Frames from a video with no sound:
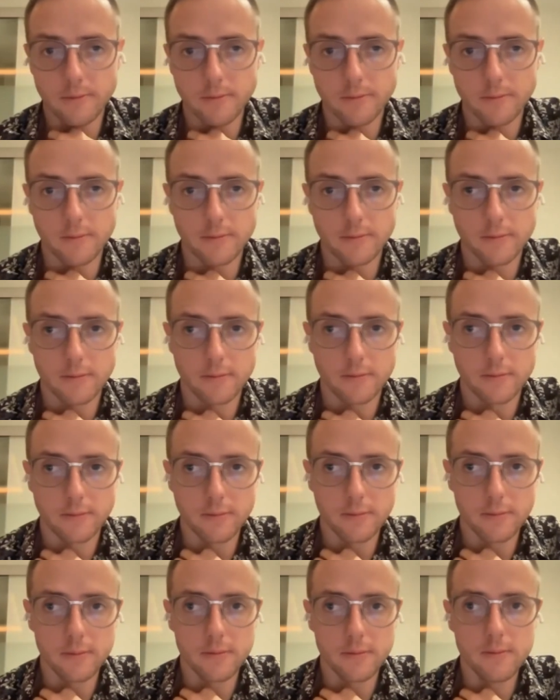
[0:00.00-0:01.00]
Or
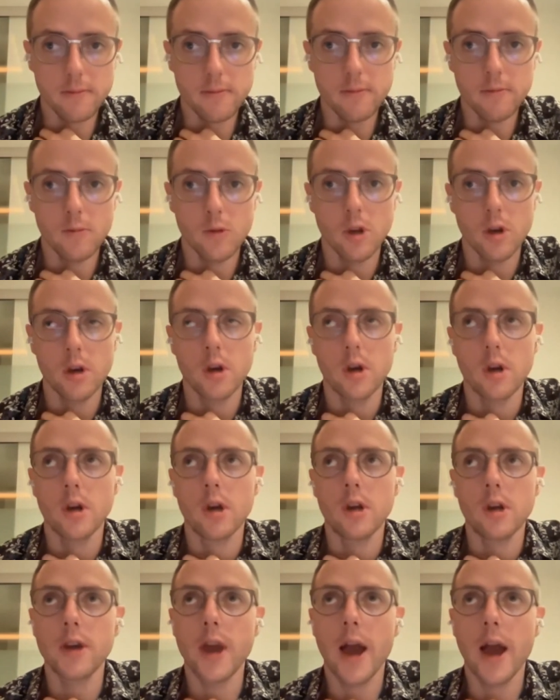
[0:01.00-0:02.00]
what
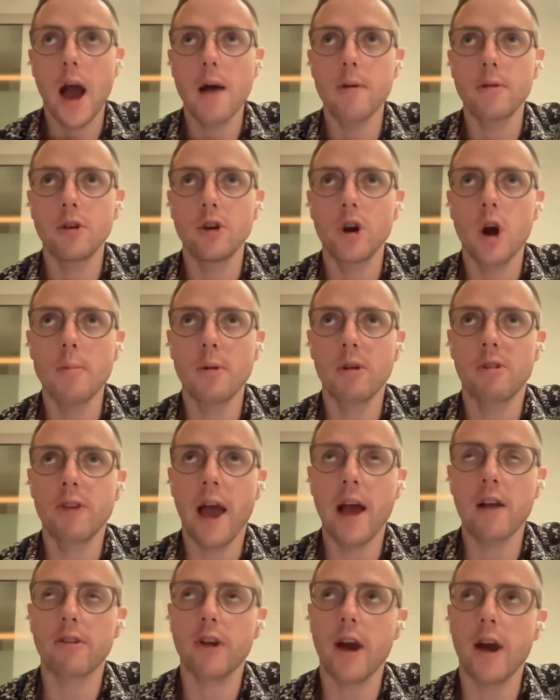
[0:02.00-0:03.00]
do you think? Yeah, I'm a
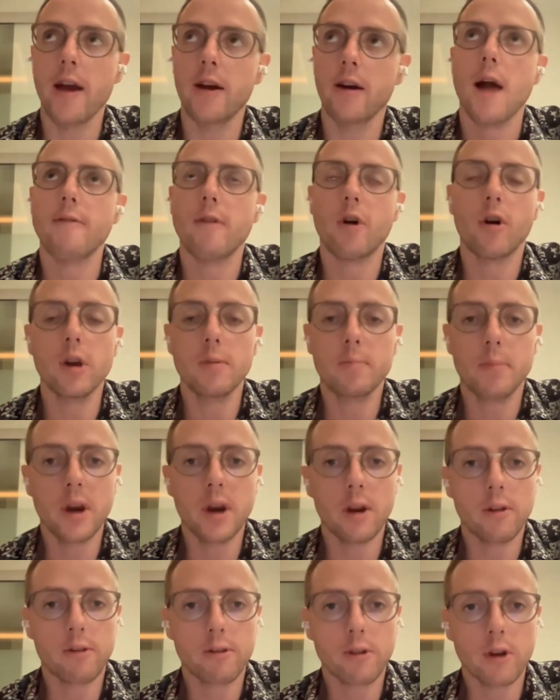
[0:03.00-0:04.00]
SaaS guy. I've only
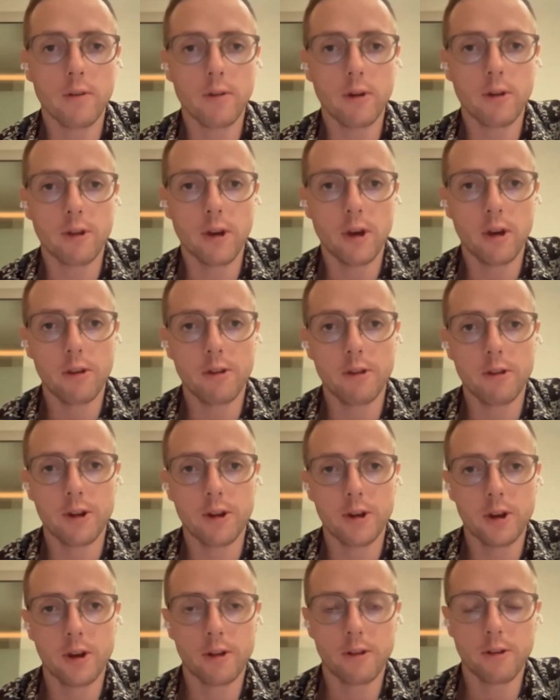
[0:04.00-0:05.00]
been in services
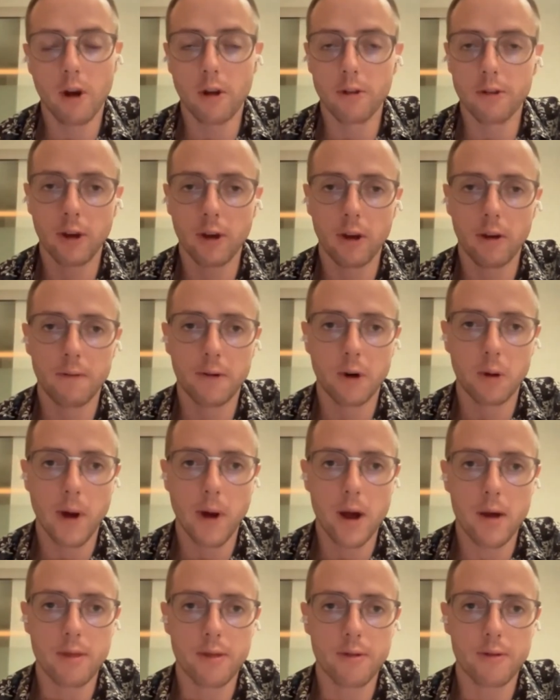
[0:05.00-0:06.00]
and consulting for
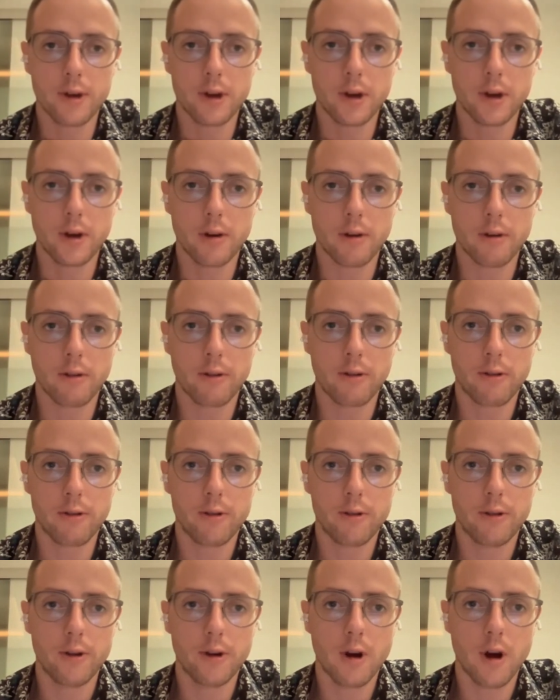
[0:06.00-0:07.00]
about 3 years.
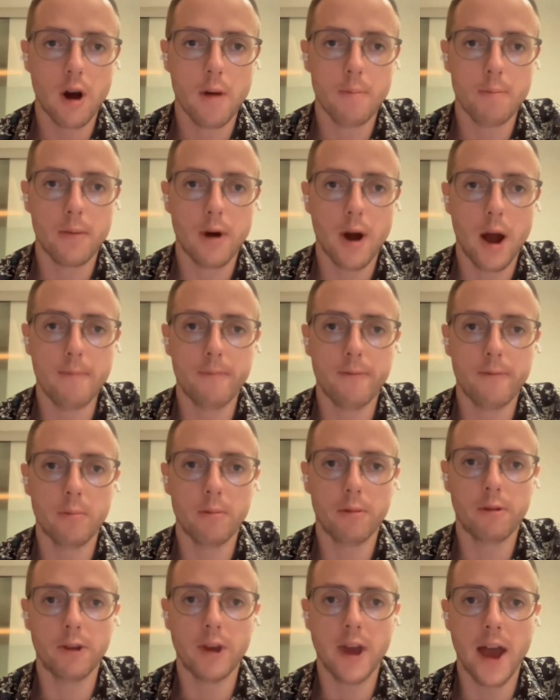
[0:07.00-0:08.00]
I'm
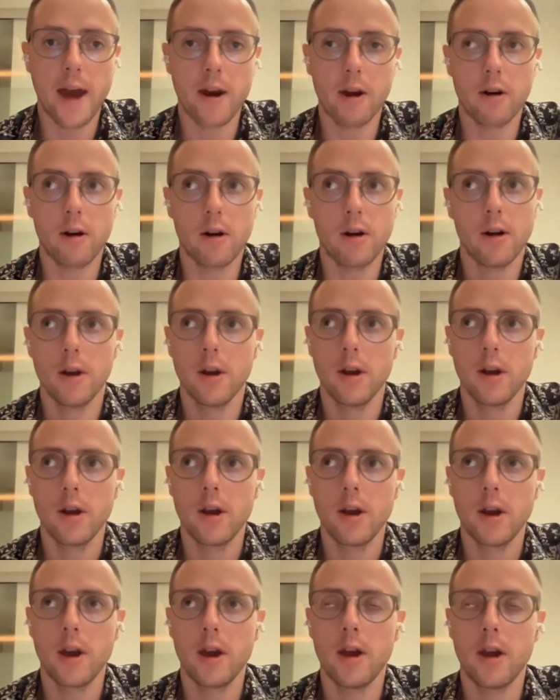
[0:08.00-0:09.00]
from Seattle,
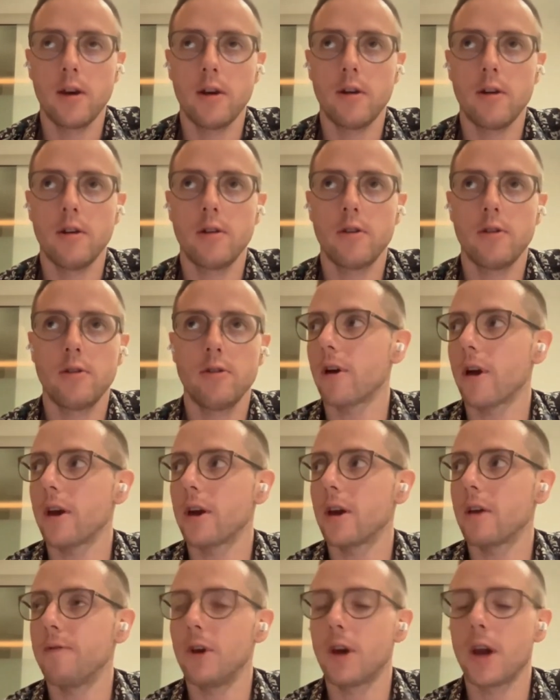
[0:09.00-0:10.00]
and
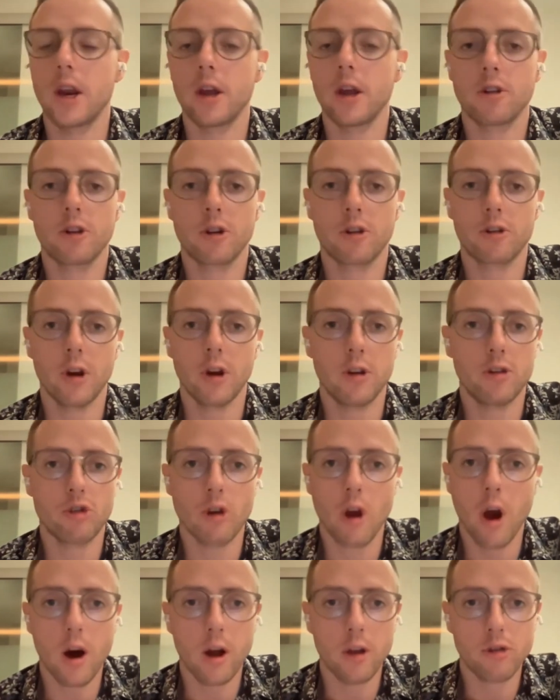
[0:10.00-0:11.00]
if you get a degree in
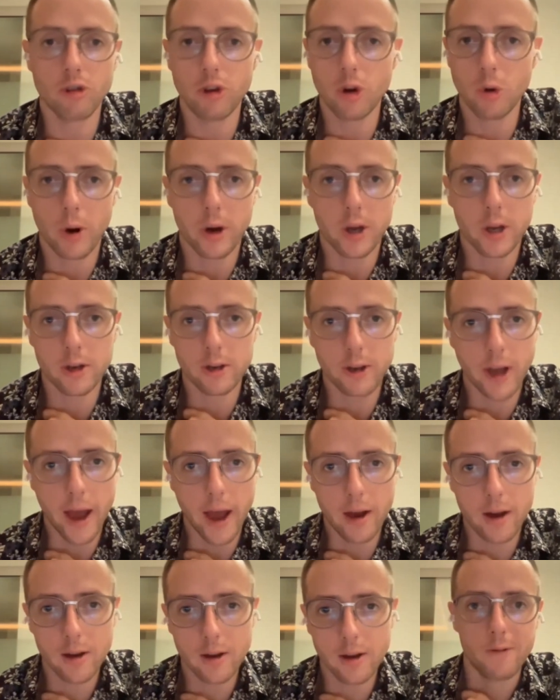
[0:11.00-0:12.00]
geology, you work in
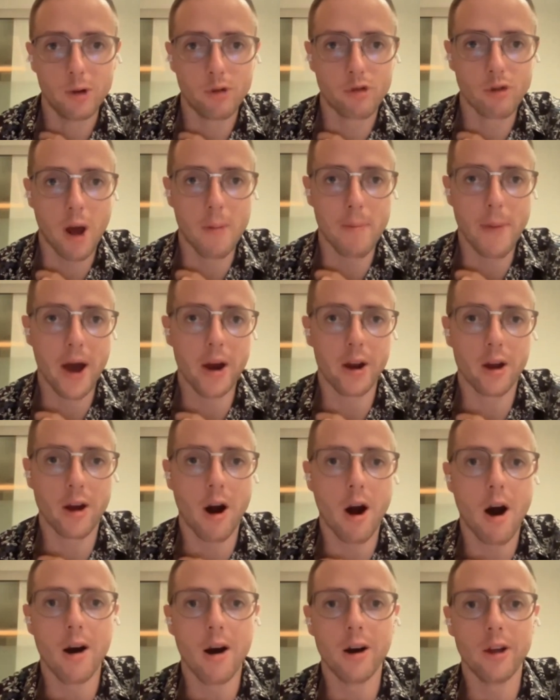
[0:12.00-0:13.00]
tech. If you drop out of
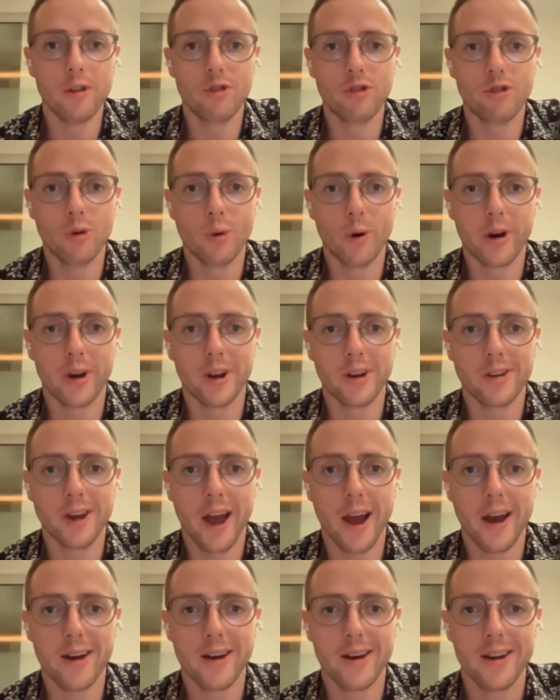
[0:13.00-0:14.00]
college, you work in
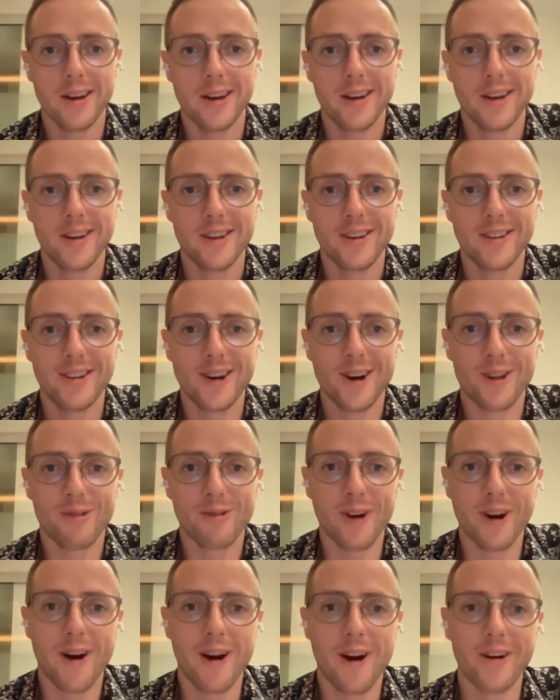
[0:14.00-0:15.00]
tech. It's
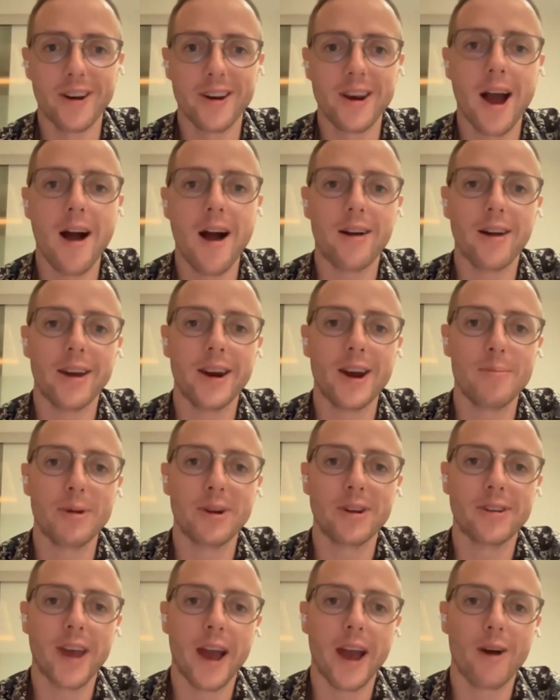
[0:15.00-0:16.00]
very hard to not land up in
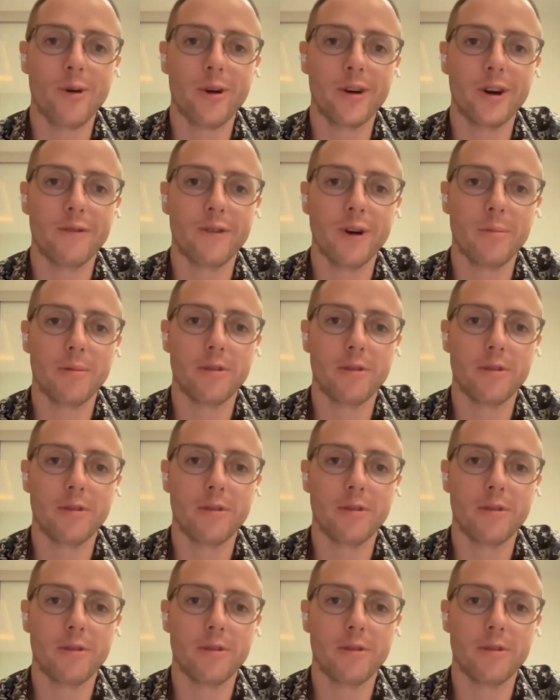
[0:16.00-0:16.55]
tech when you're from